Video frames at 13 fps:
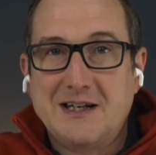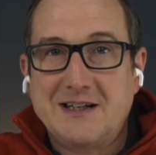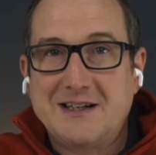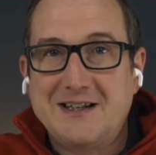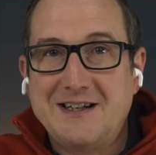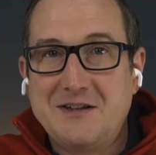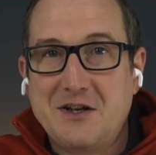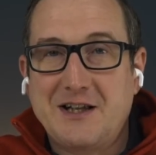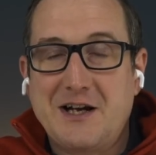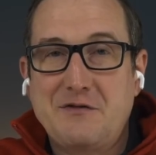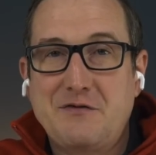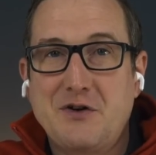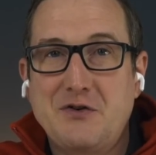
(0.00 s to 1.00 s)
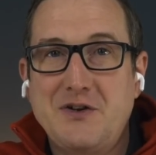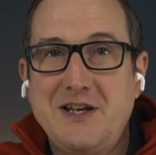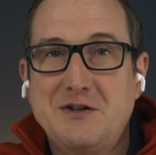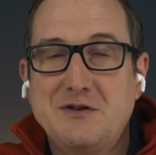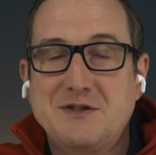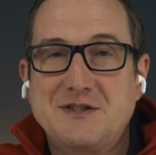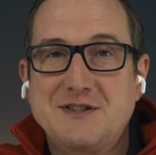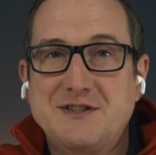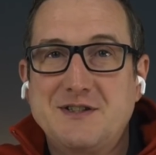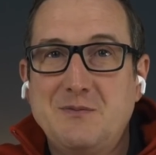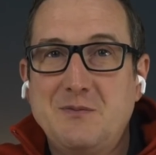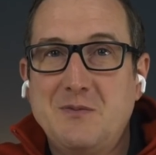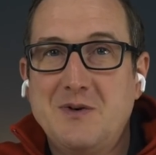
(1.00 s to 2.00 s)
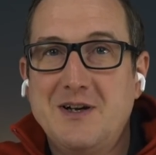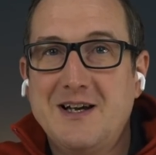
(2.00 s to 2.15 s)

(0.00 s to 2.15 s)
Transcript: uh, in the Cloud Foundry ecosystem.